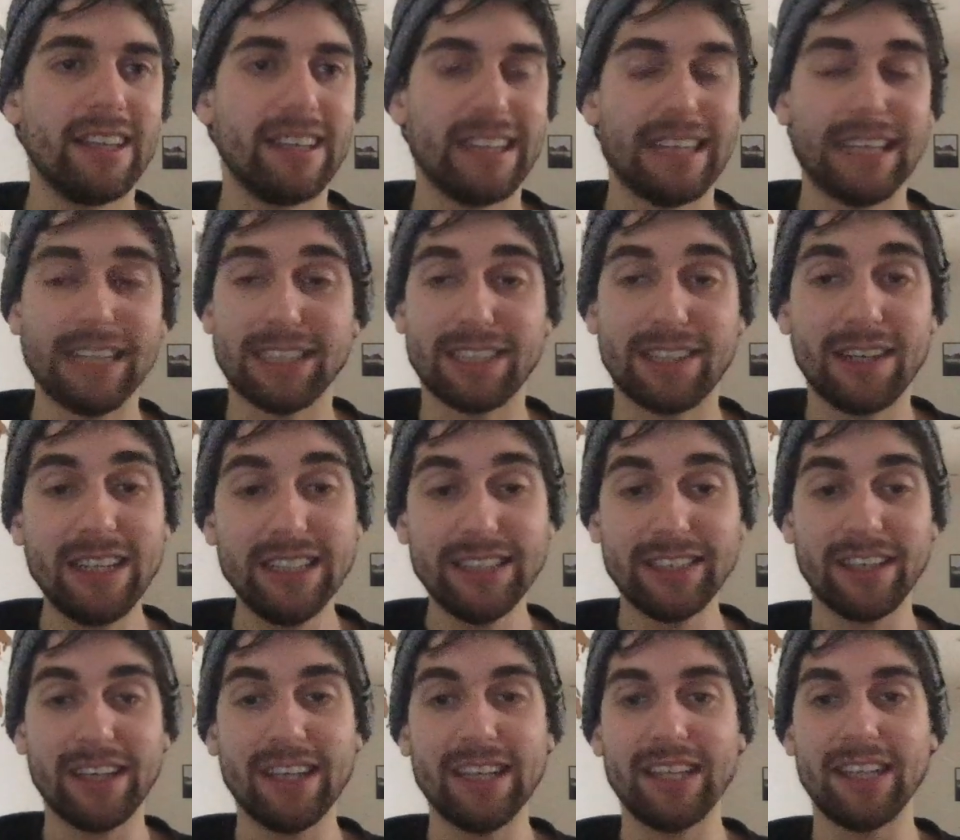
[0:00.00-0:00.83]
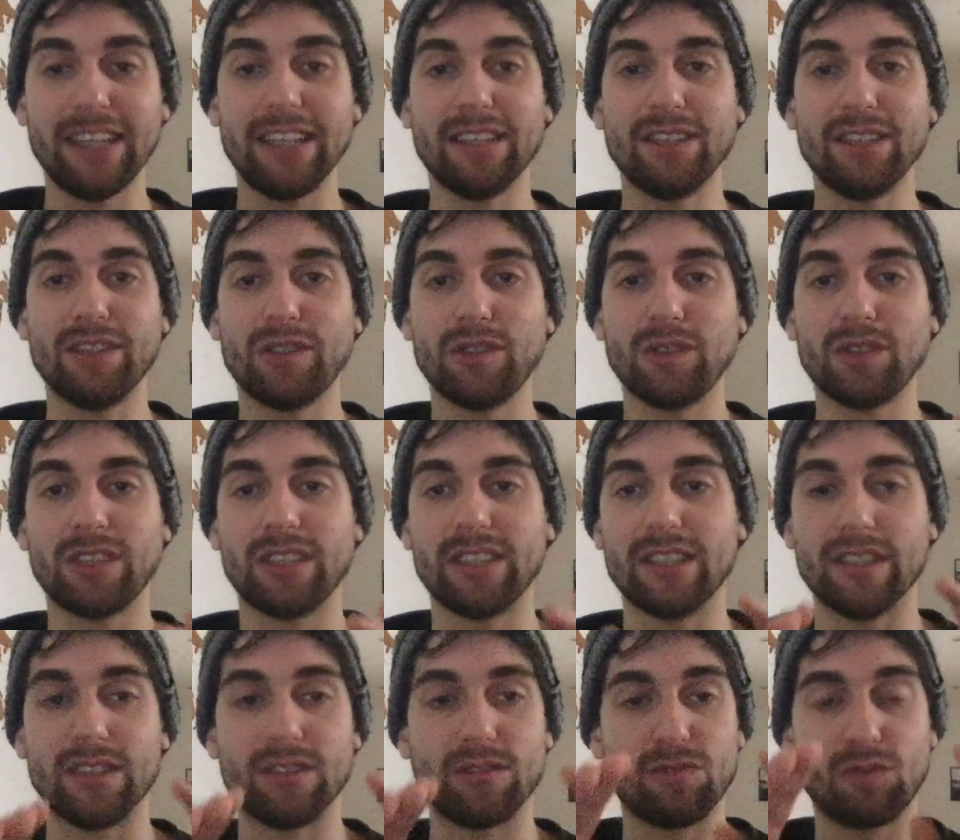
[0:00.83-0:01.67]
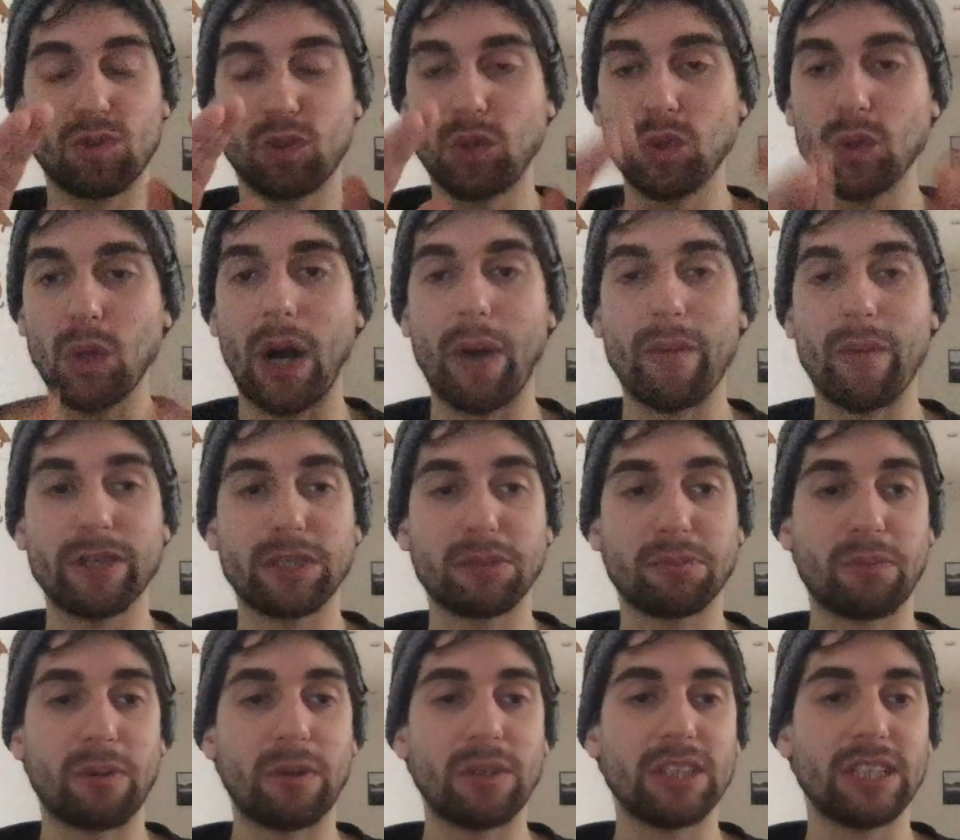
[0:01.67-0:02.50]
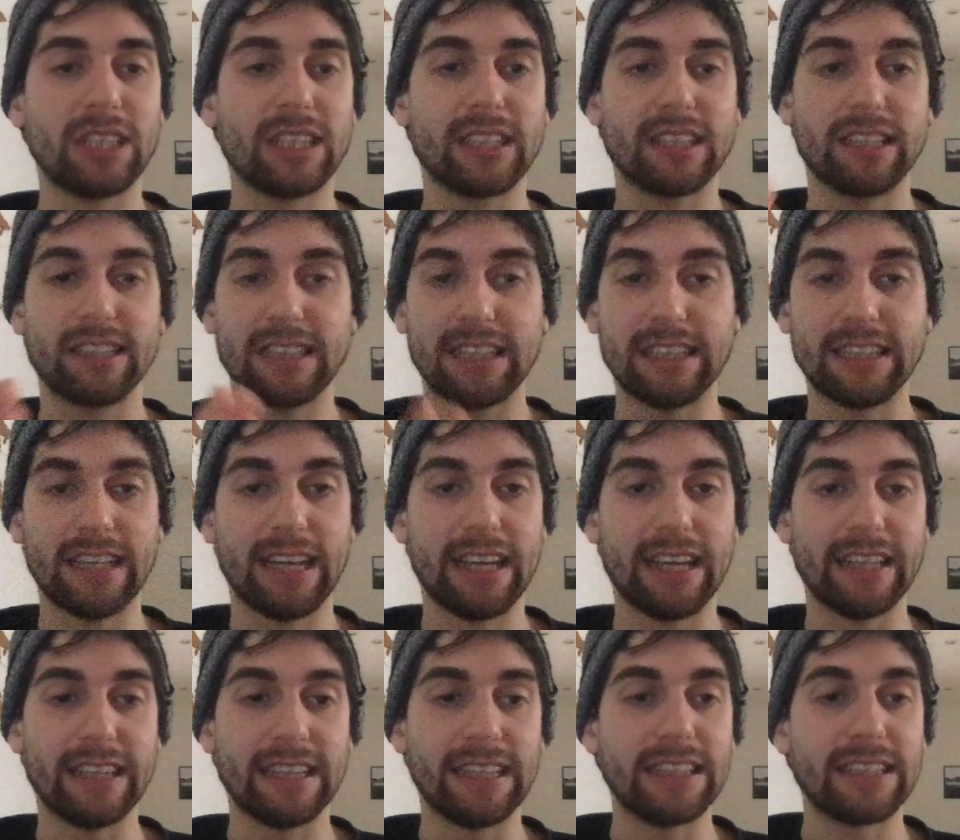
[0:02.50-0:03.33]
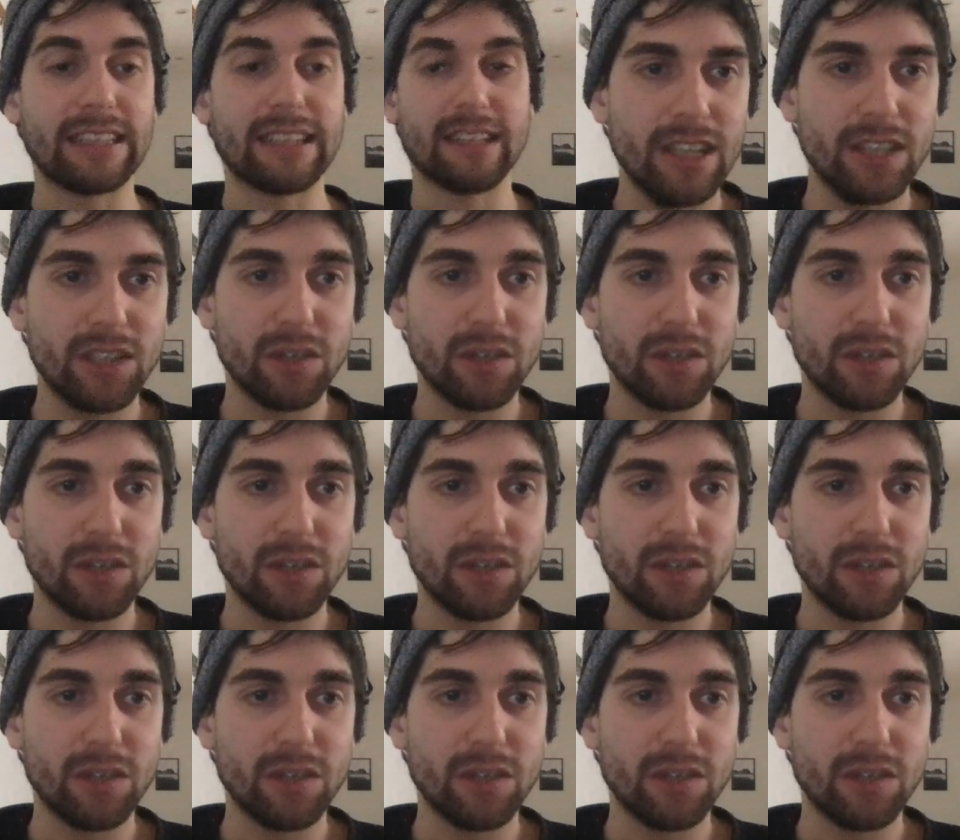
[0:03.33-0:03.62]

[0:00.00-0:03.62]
It's literally just a 2 hours project that I did.